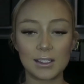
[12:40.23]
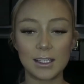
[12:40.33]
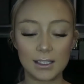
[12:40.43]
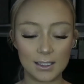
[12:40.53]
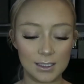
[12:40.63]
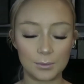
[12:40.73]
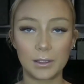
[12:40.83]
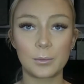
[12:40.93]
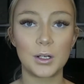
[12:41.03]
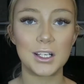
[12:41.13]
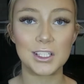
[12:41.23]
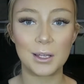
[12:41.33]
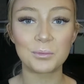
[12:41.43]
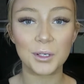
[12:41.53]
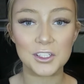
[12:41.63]
to take the stippling brush
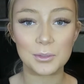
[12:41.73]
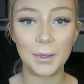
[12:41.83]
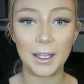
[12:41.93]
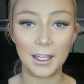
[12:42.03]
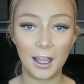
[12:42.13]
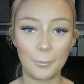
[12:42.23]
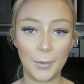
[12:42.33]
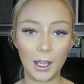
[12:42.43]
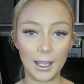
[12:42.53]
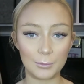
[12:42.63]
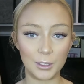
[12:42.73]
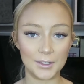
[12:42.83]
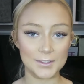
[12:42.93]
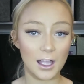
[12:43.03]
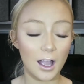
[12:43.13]
and brush my
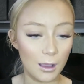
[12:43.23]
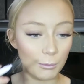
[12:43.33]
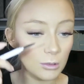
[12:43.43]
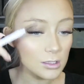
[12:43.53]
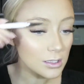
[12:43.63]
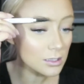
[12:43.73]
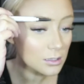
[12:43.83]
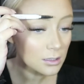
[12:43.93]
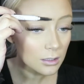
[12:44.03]
eyebrows upwards.